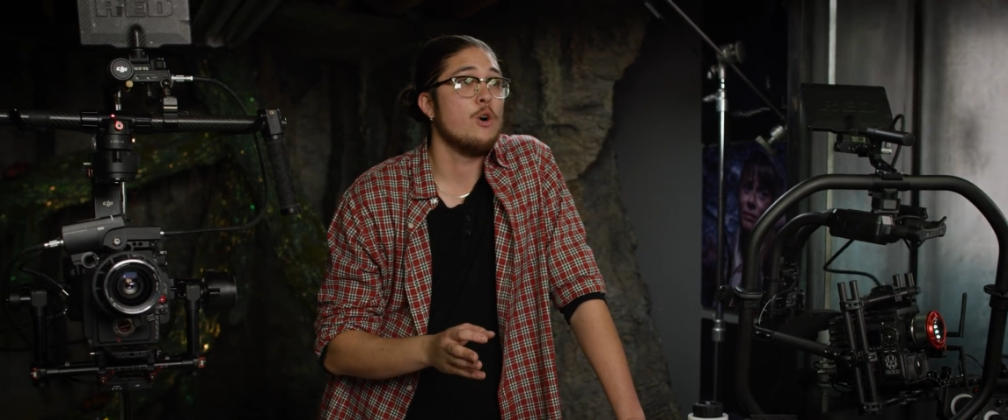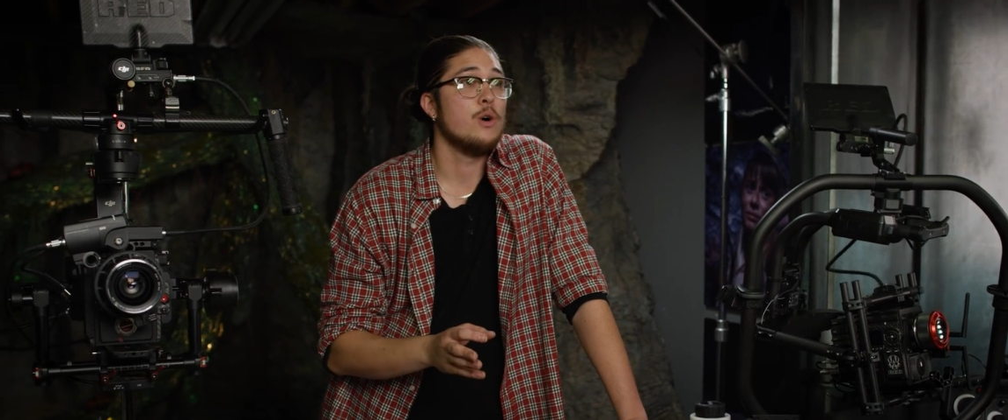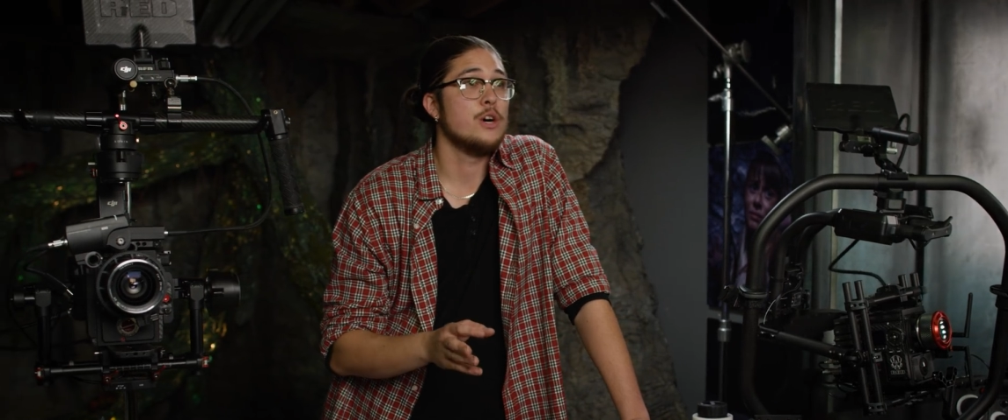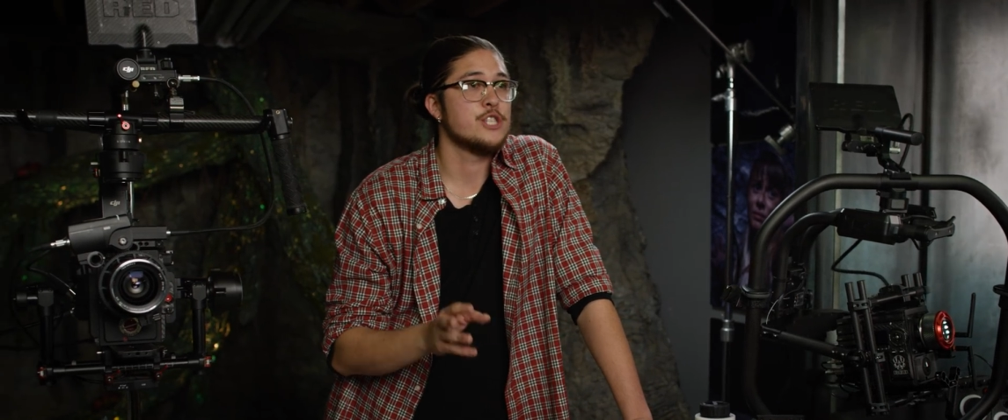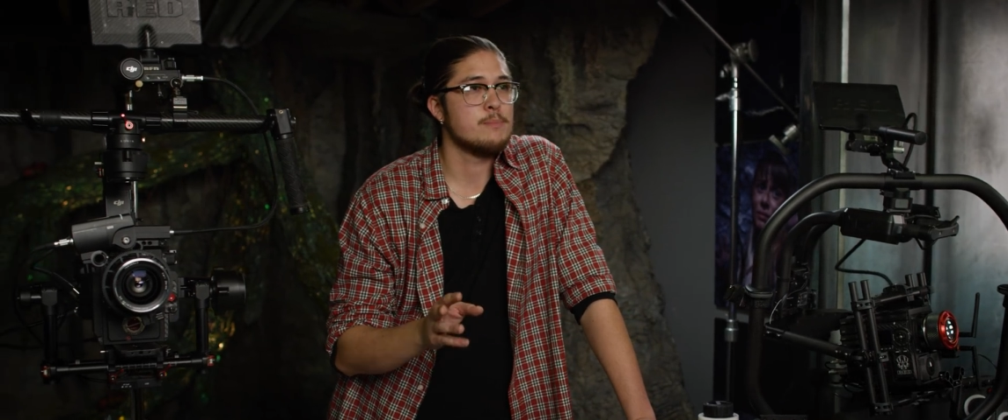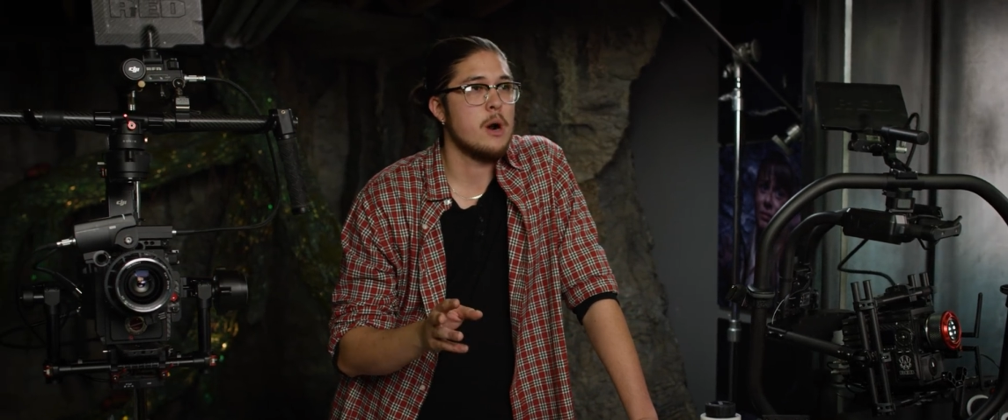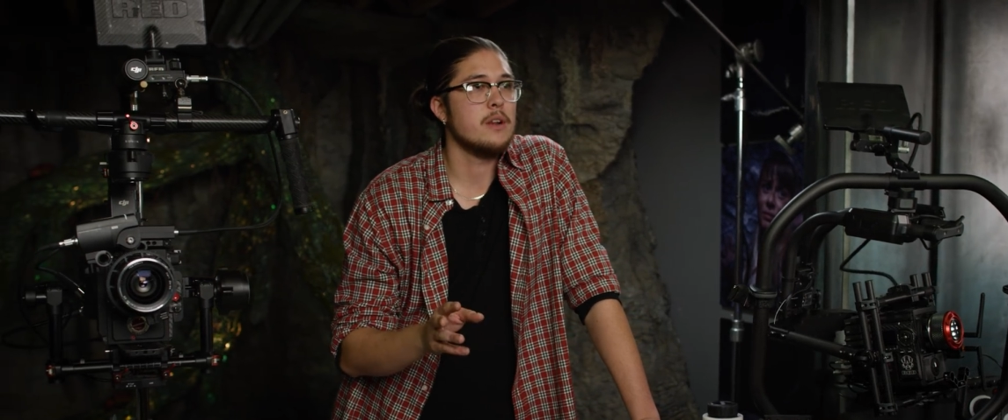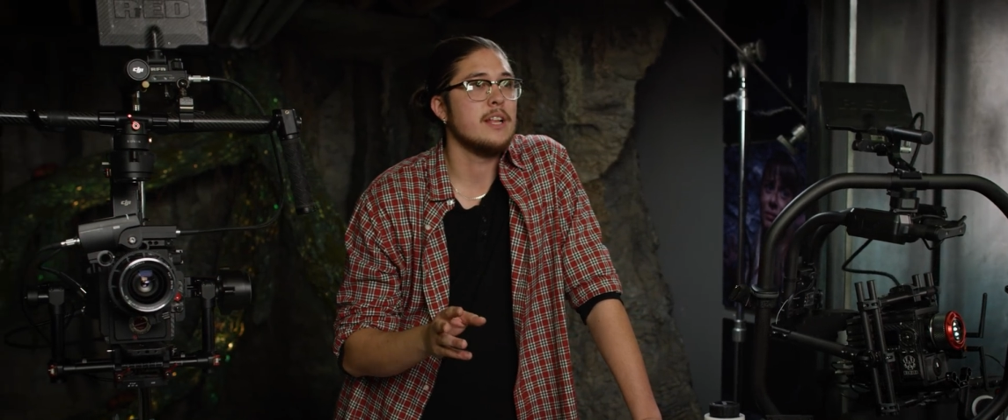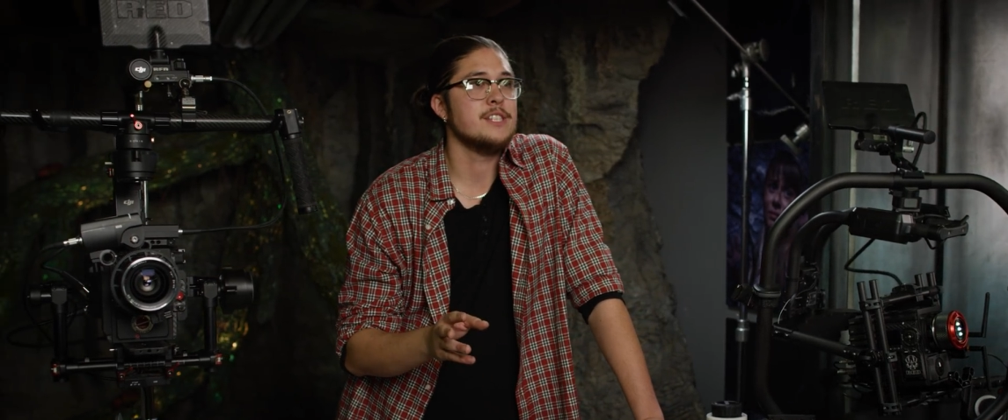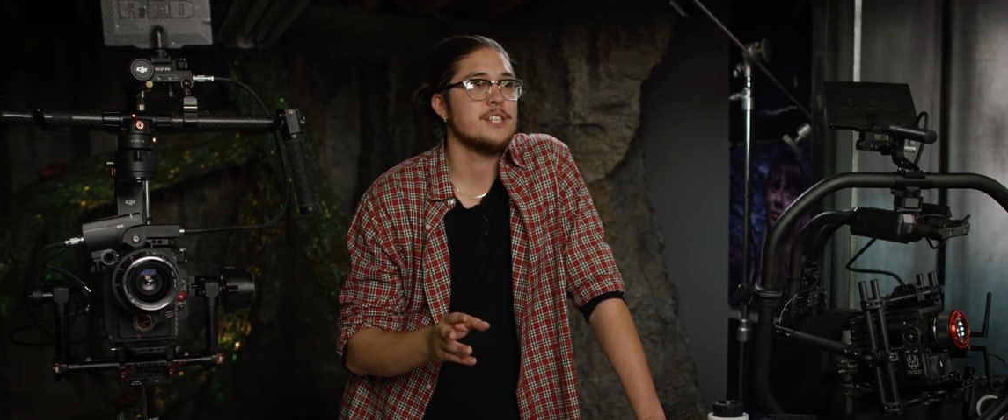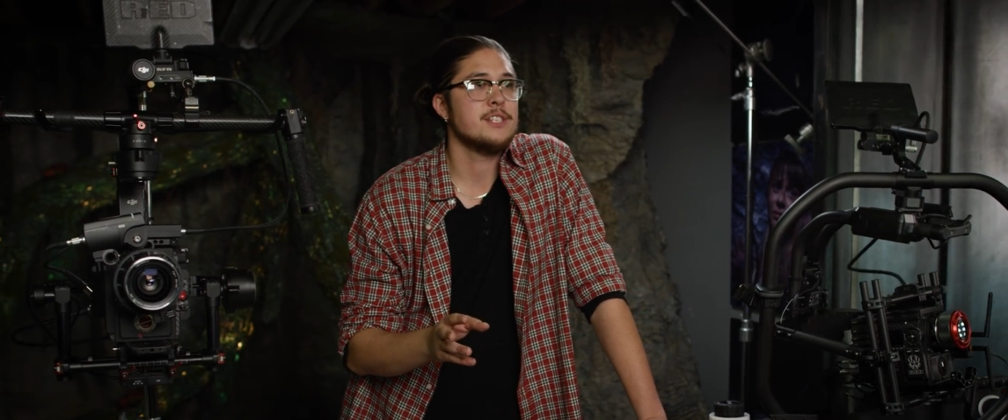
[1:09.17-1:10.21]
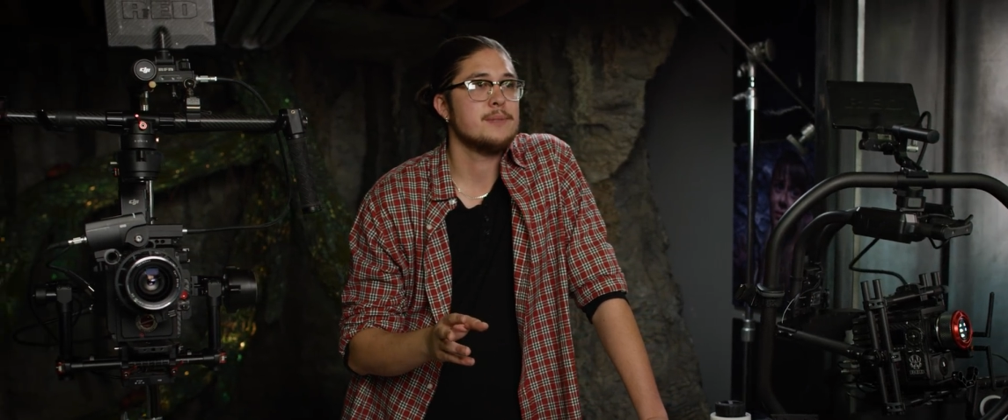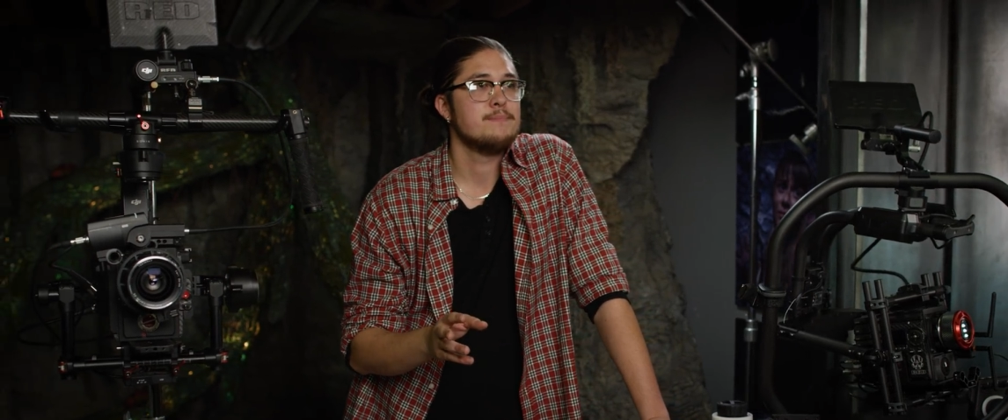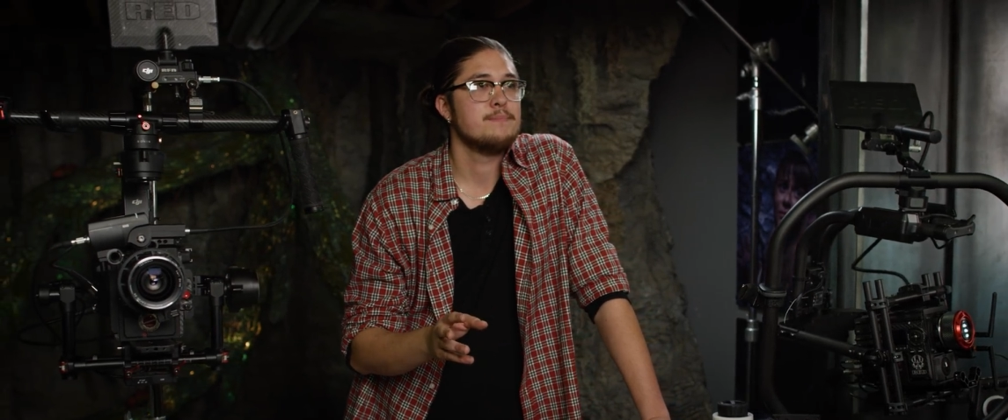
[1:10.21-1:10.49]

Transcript: or smart lenses,